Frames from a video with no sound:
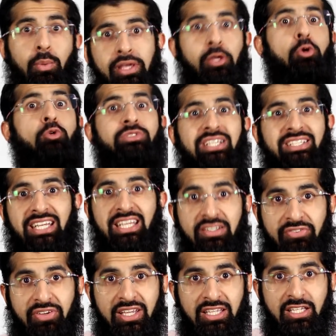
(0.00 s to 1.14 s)
We use the
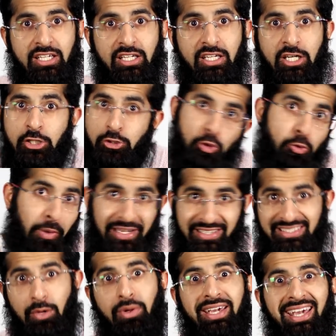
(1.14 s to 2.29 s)
TV to
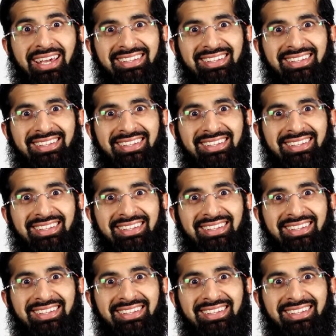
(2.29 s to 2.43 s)
raise our